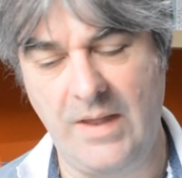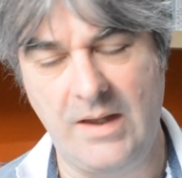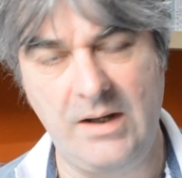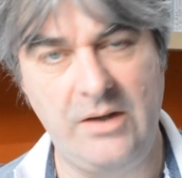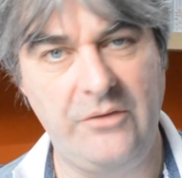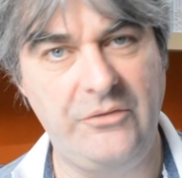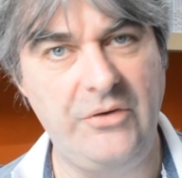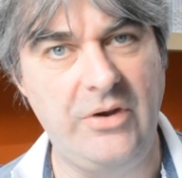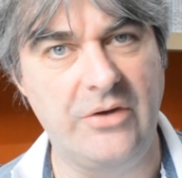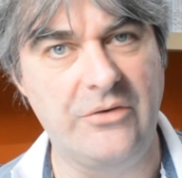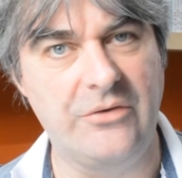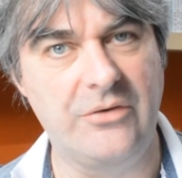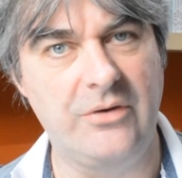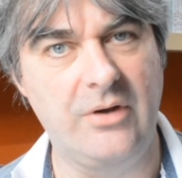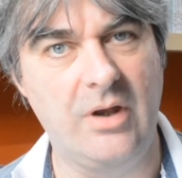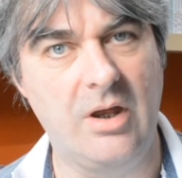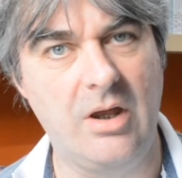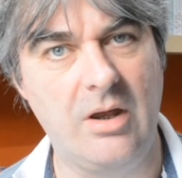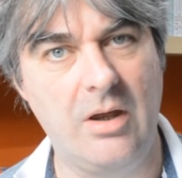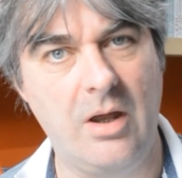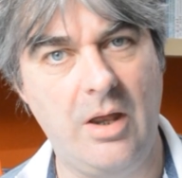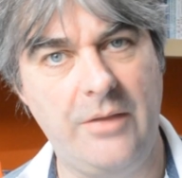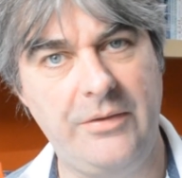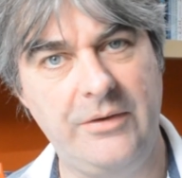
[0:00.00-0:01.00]
that is it,
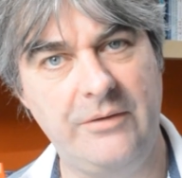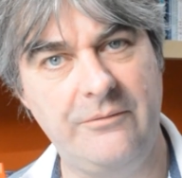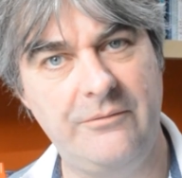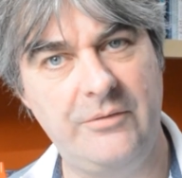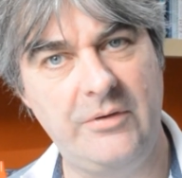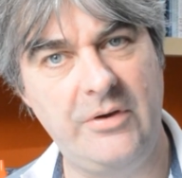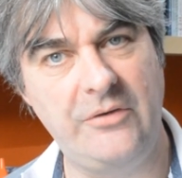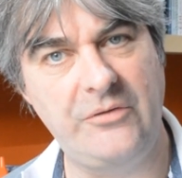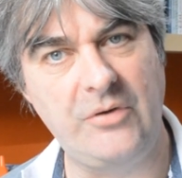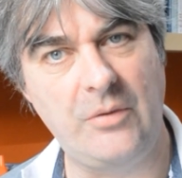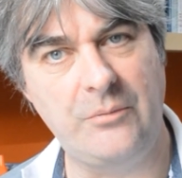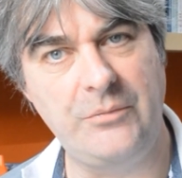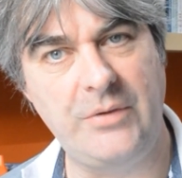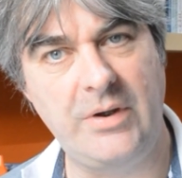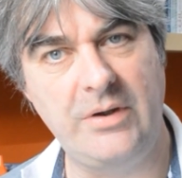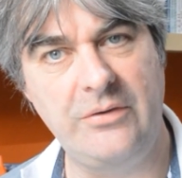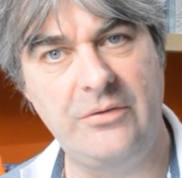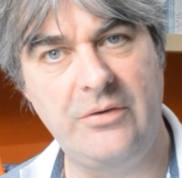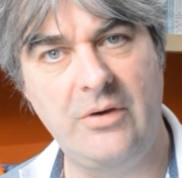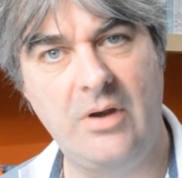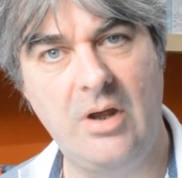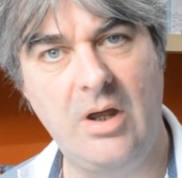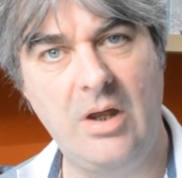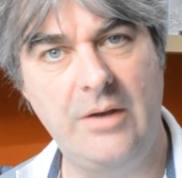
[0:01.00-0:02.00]
I think, for this
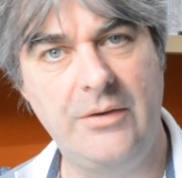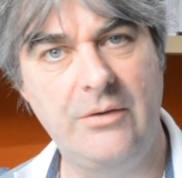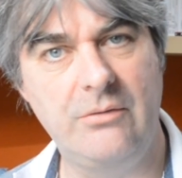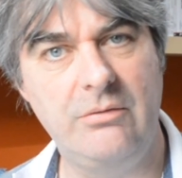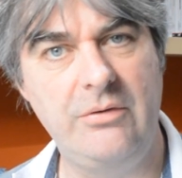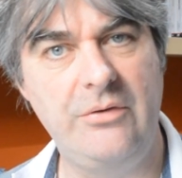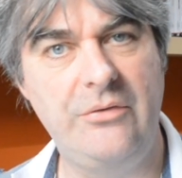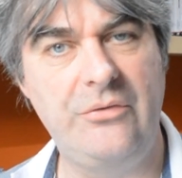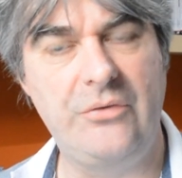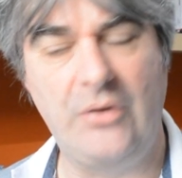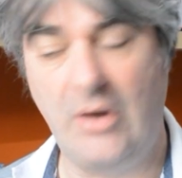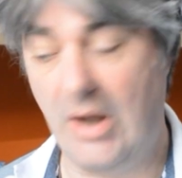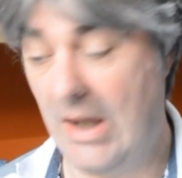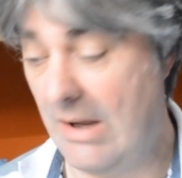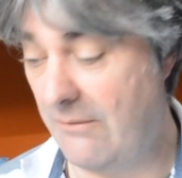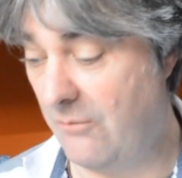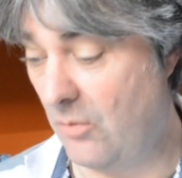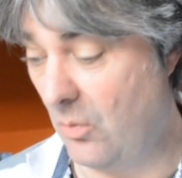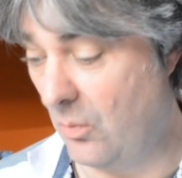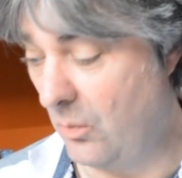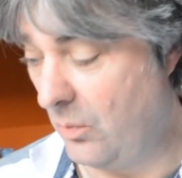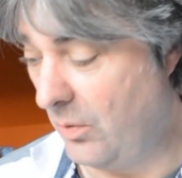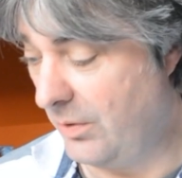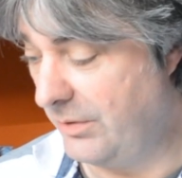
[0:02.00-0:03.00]
update. I
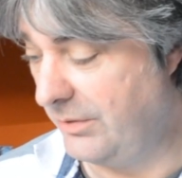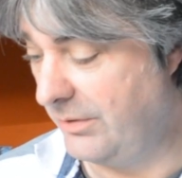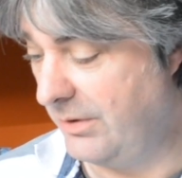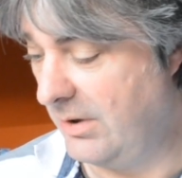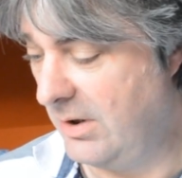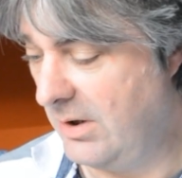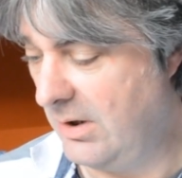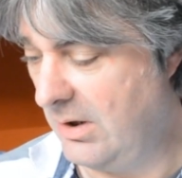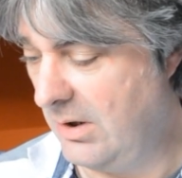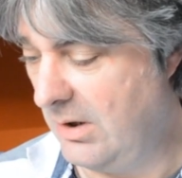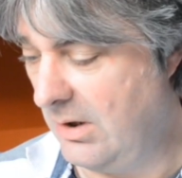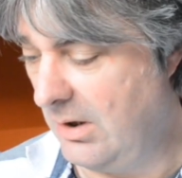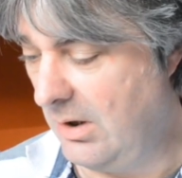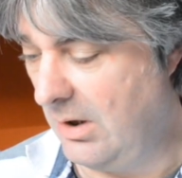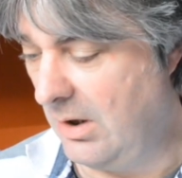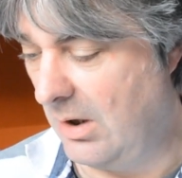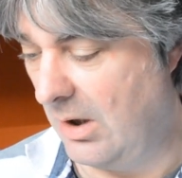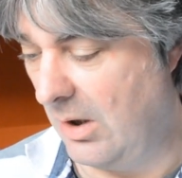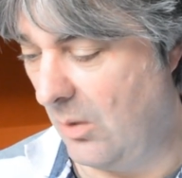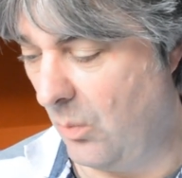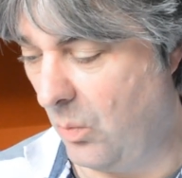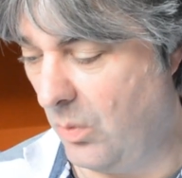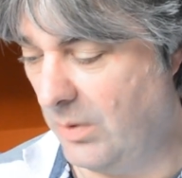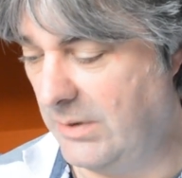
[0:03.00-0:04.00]
have got one
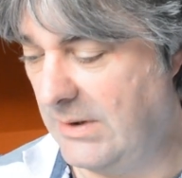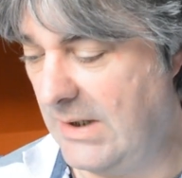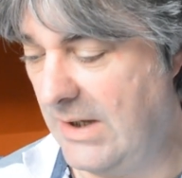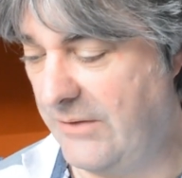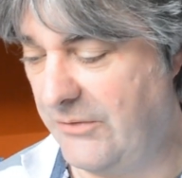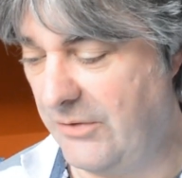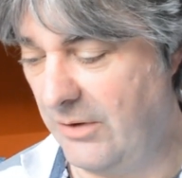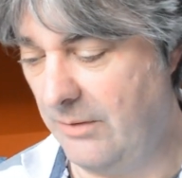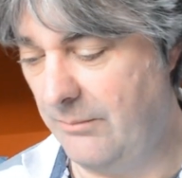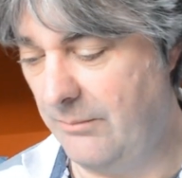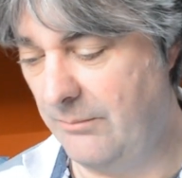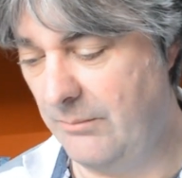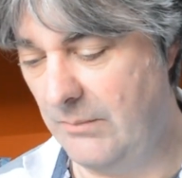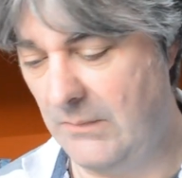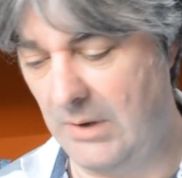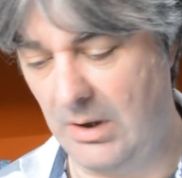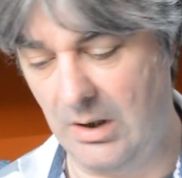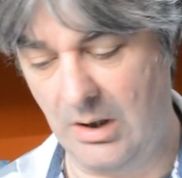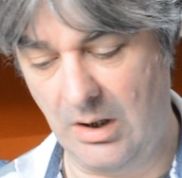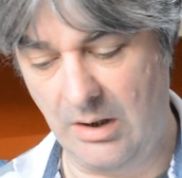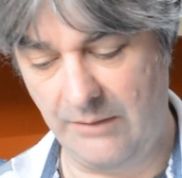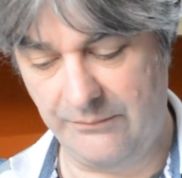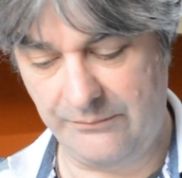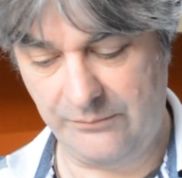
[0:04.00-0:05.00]
letter
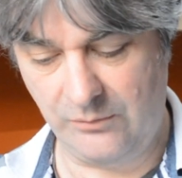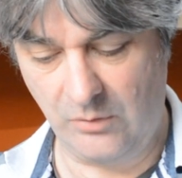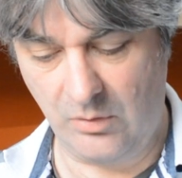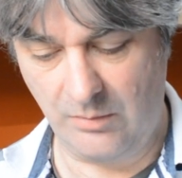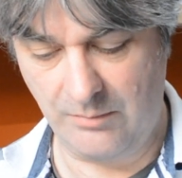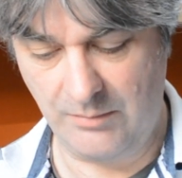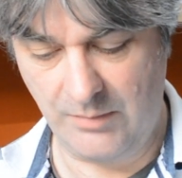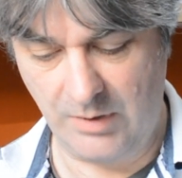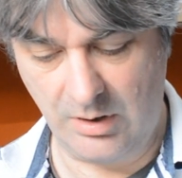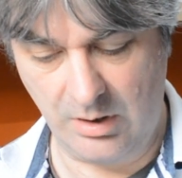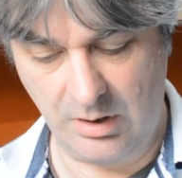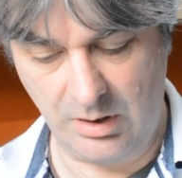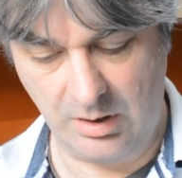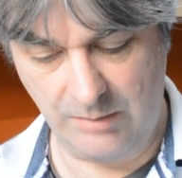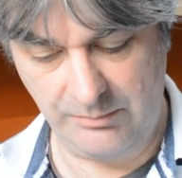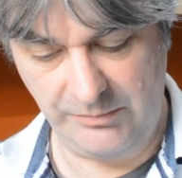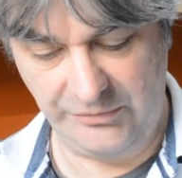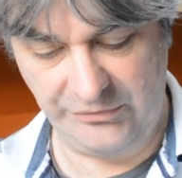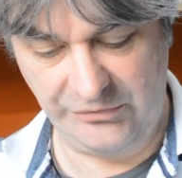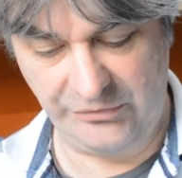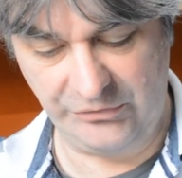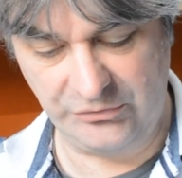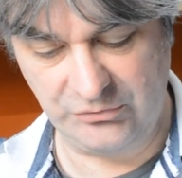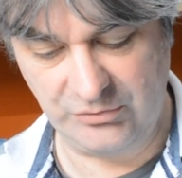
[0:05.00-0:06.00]
from
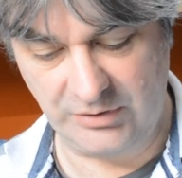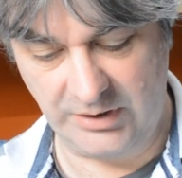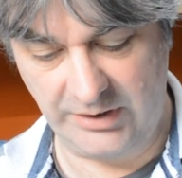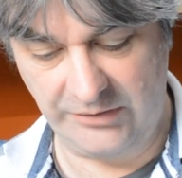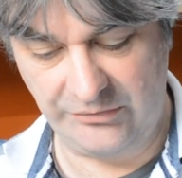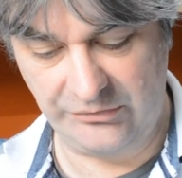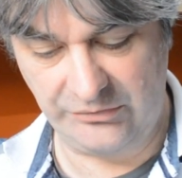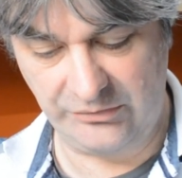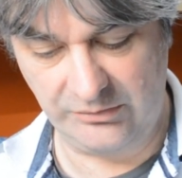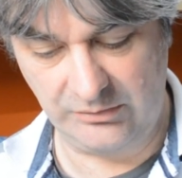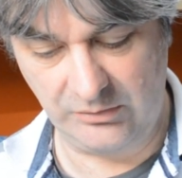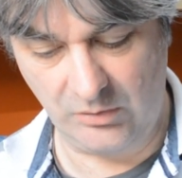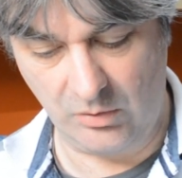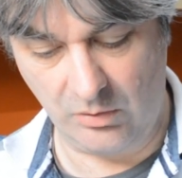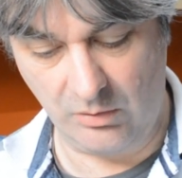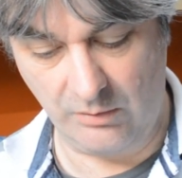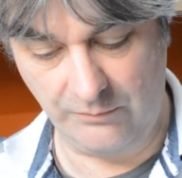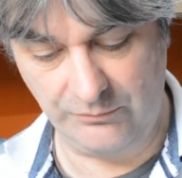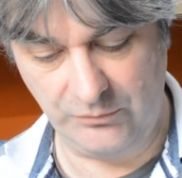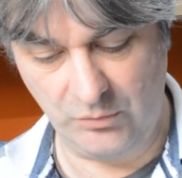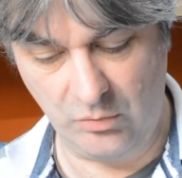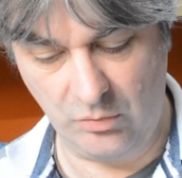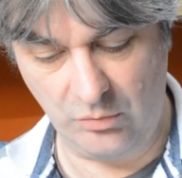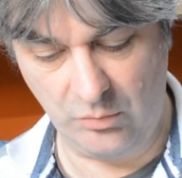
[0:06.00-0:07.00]
Mrs. Trellis
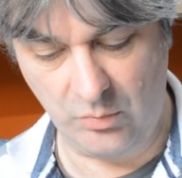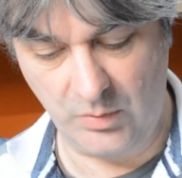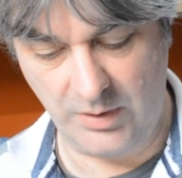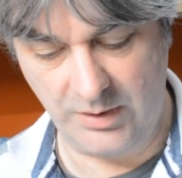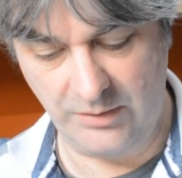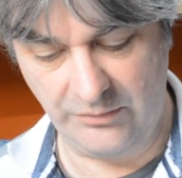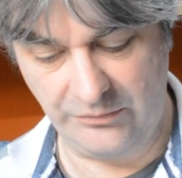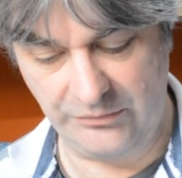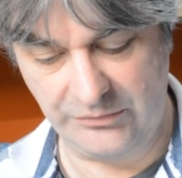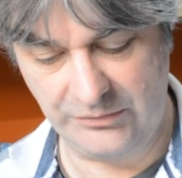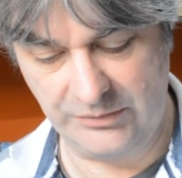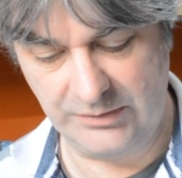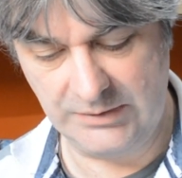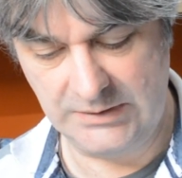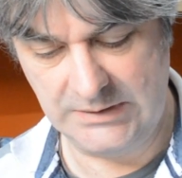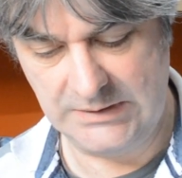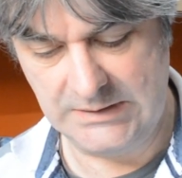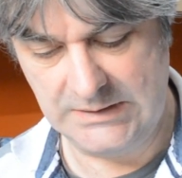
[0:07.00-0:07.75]
of North Wales.